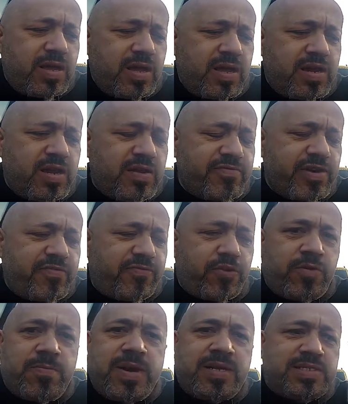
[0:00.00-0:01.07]
and every
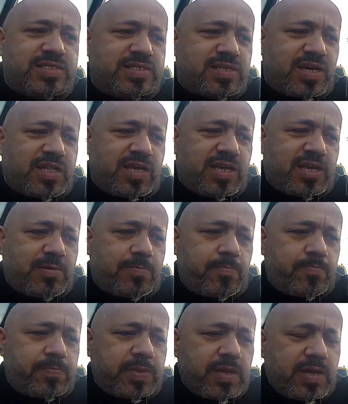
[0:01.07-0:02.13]
few months I think
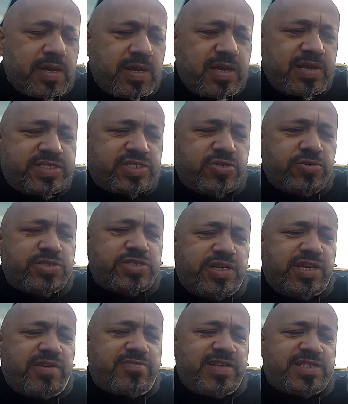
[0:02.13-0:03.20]
it's good
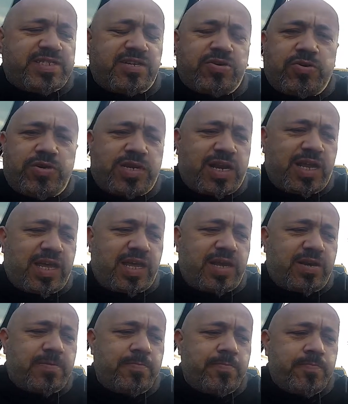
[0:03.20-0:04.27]
give this a good clean.
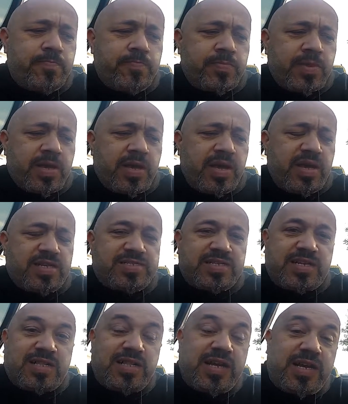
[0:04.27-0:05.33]
As the
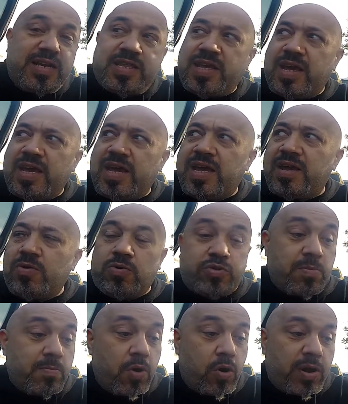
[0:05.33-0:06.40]
cleaner the air, or
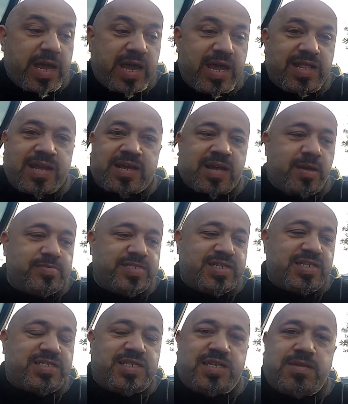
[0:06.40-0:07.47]
the more air that comes
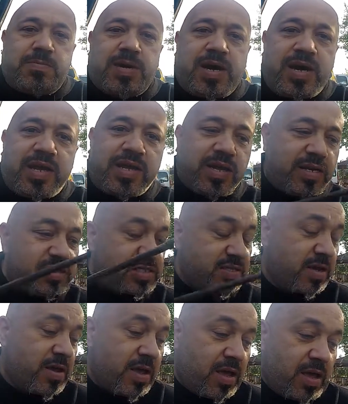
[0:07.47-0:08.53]
into the bike, it's
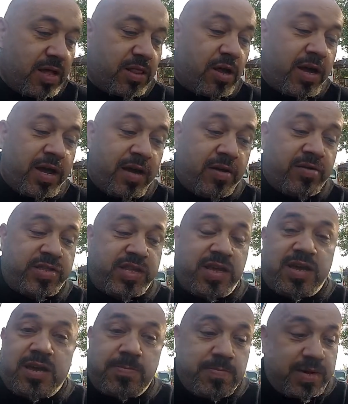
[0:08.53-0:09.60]
a lot
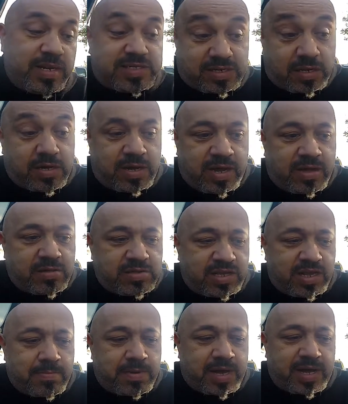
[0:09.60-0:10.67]
healthier. It means a lot
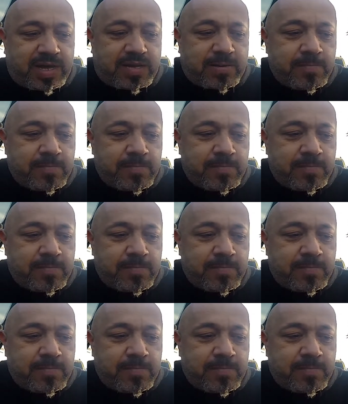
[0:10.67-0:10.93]
healthier bike.